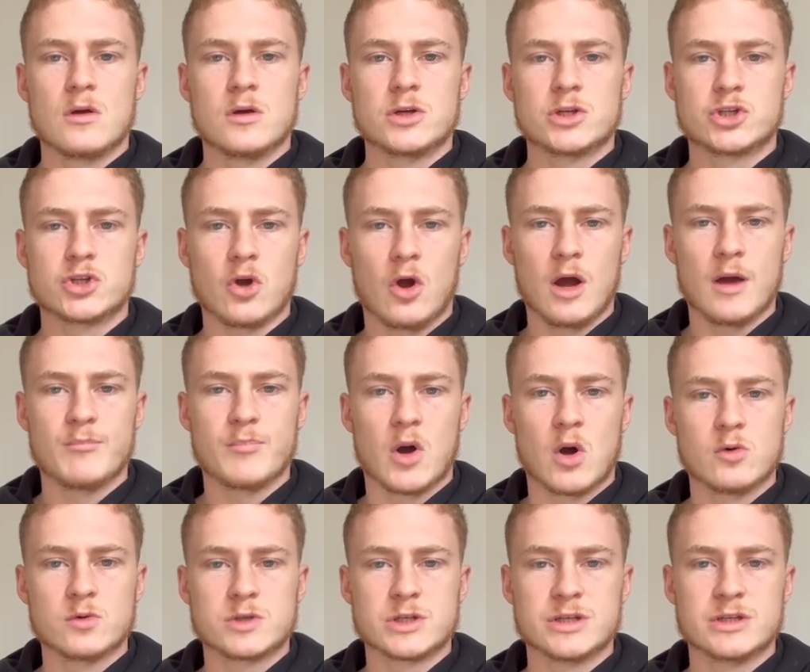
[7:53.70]
Shai
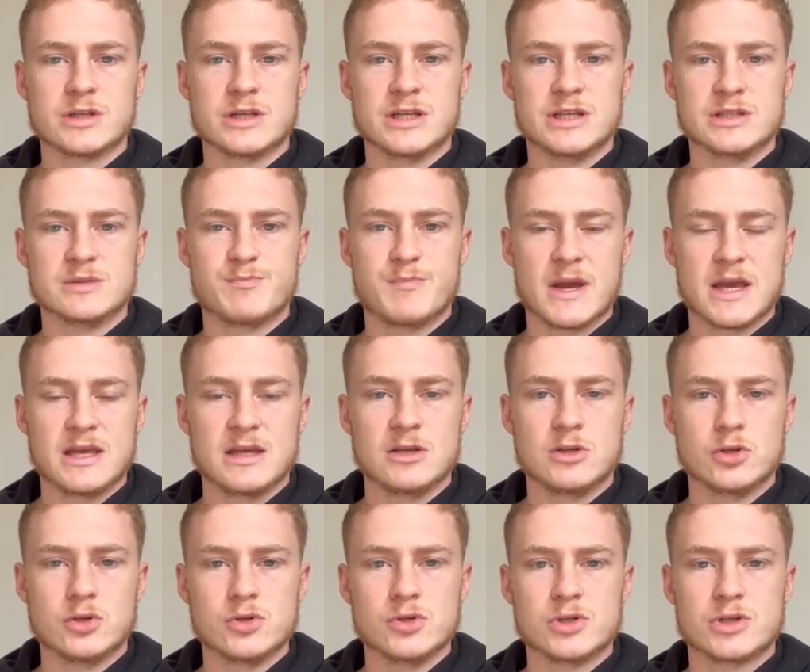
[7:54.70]
Bolton, he's being
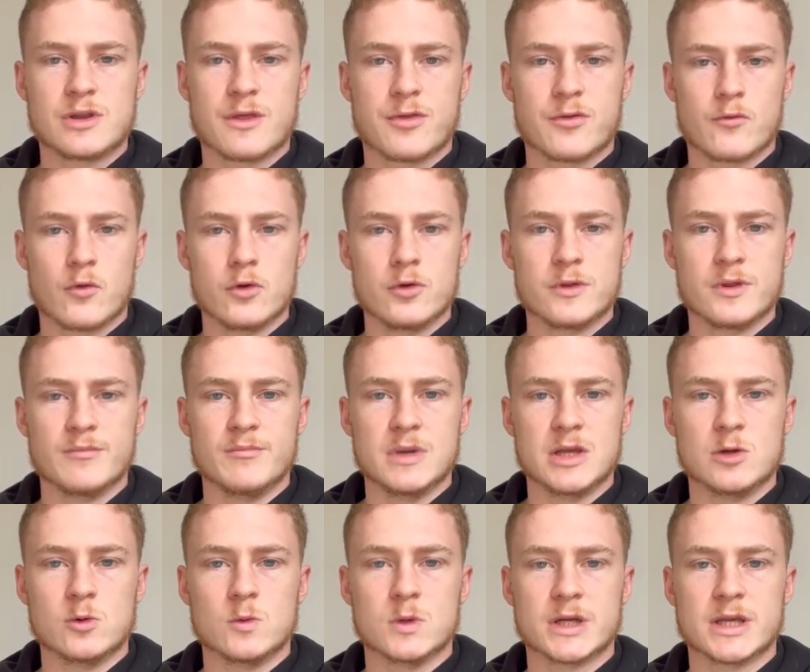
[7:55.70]
used through the
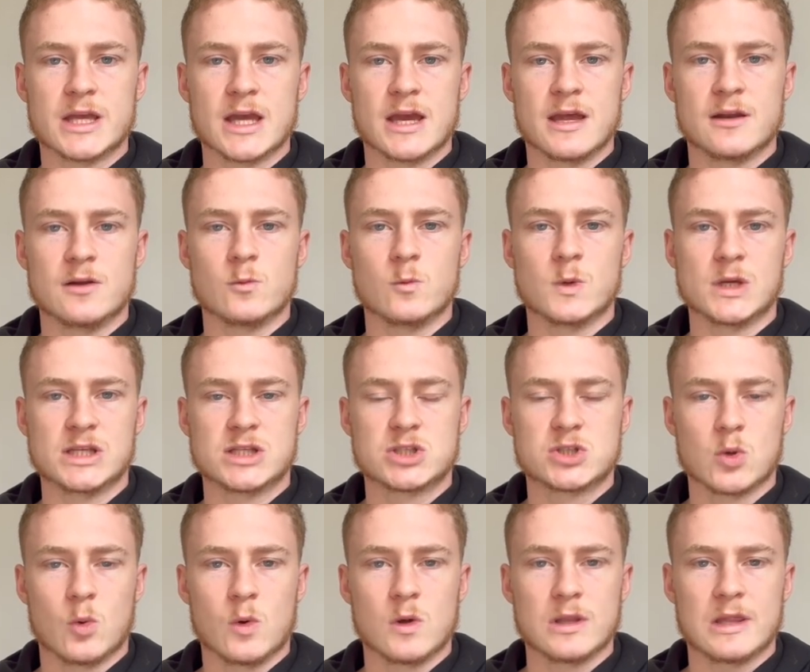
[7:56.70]
middle again. We
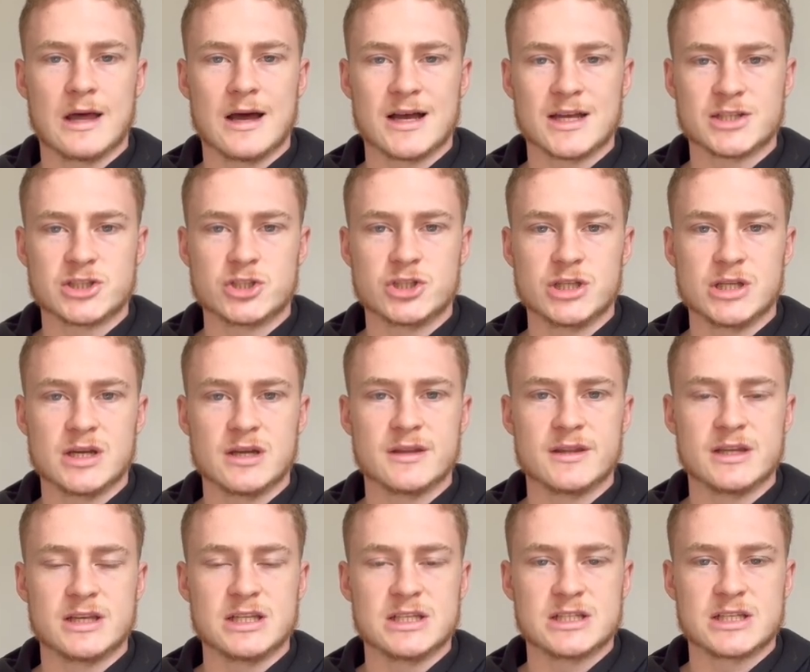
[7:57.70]
saw last year
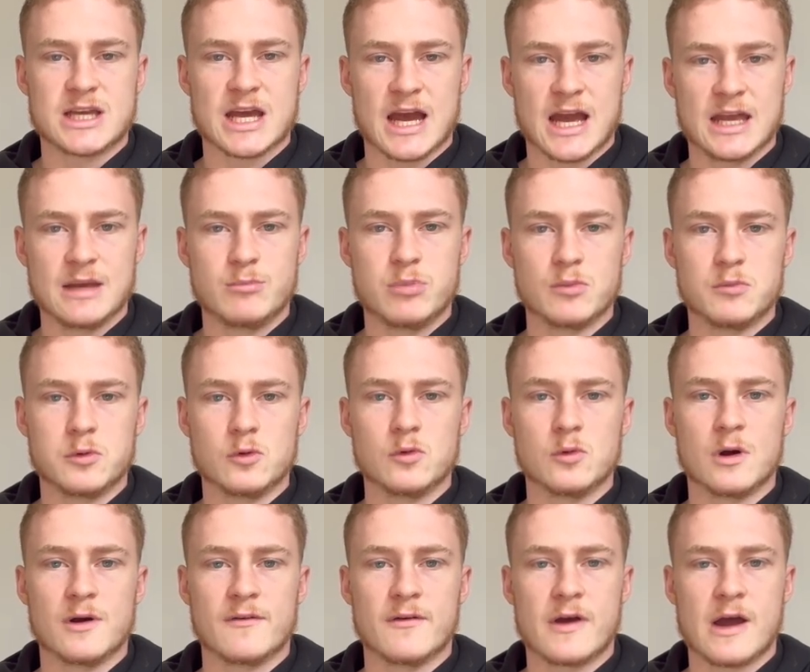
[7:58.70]
that he's
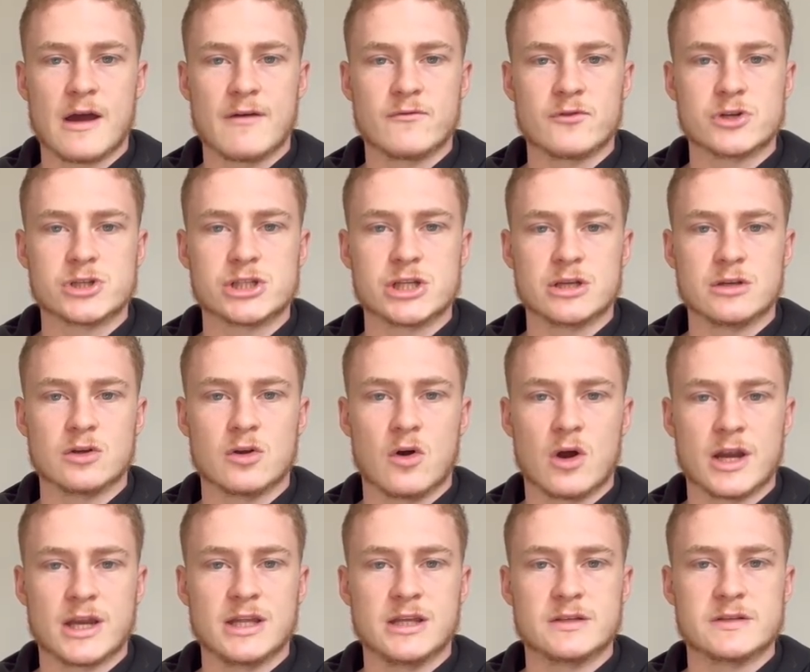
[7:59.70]
capable of averaging
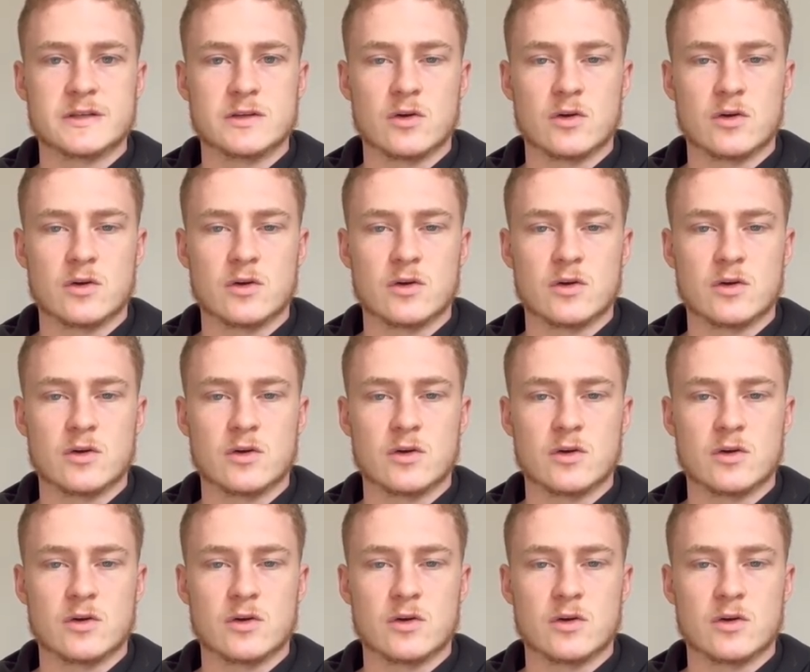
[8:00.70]
90 to